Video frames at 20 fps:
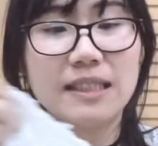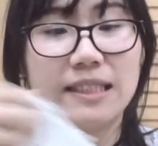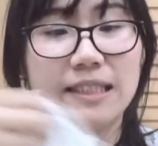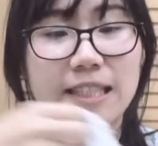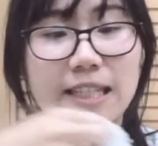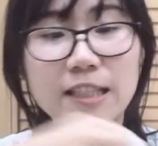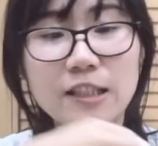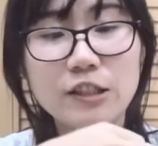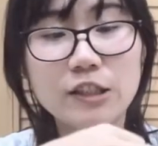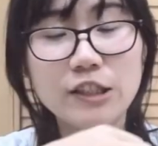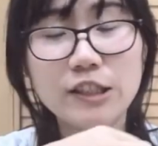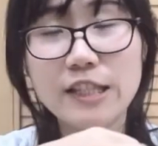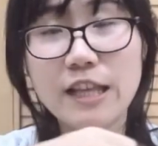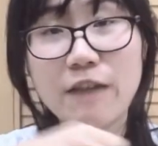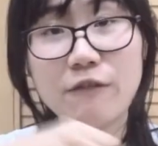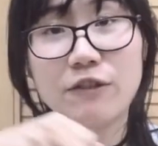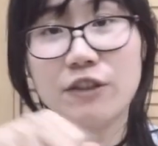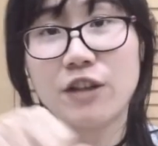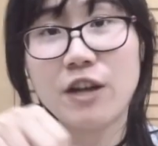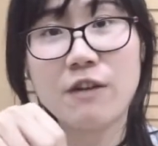Like I
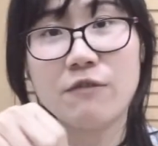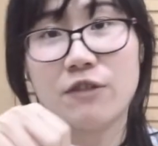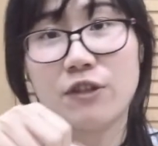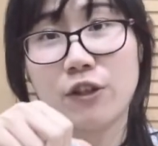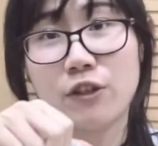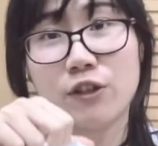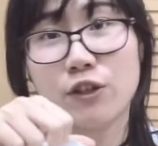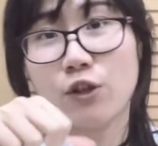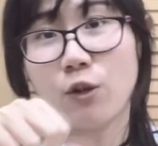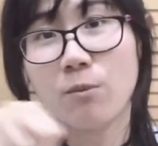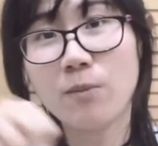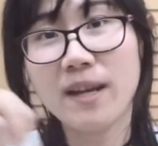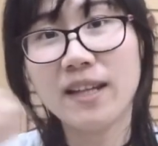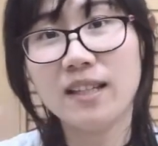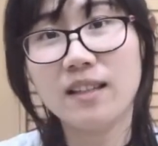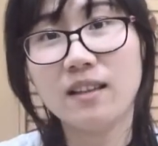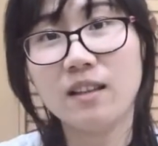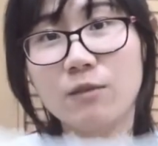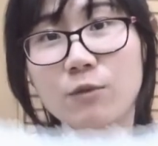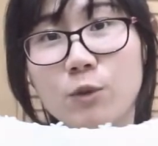never ever shop
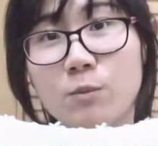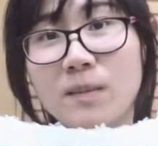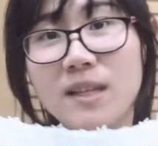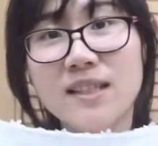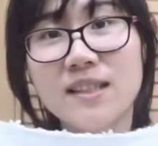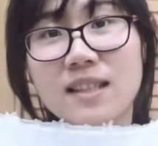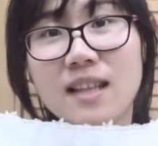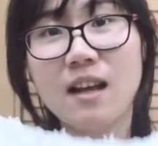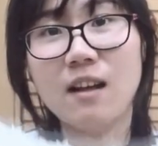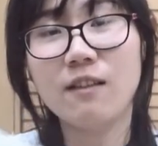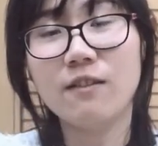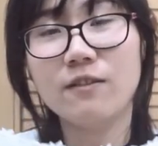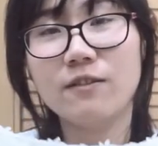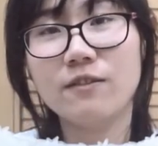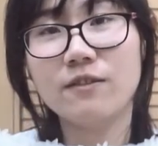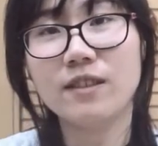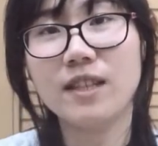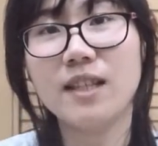anything for myself,